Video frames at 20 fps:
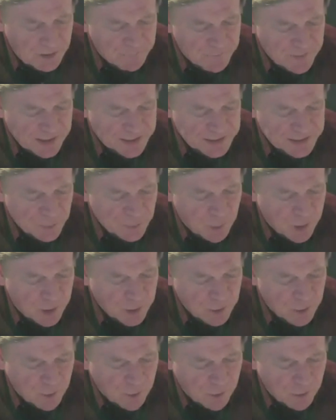flat's the
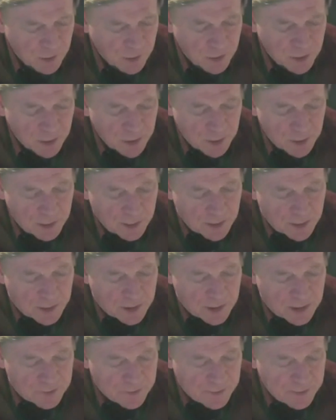1 chord,
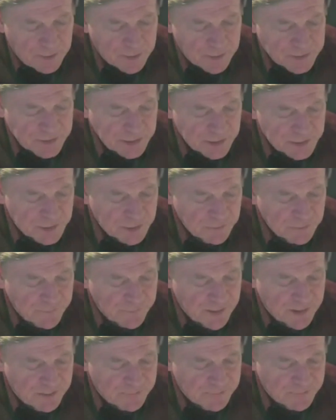and then you see
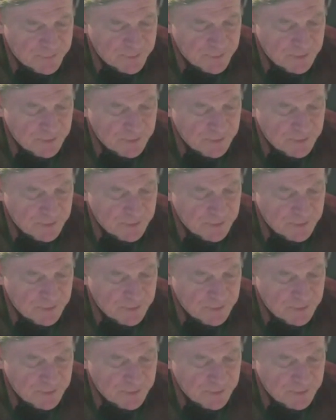2-5